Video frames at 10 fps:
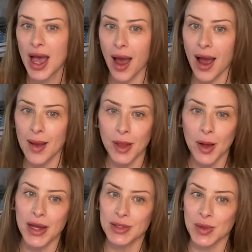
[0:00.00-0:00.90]
I'm Lo
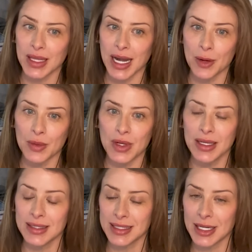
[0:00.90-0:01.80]
Bosworth, and I will
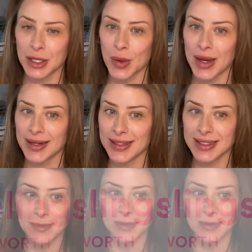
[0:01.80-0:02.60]
see you next time on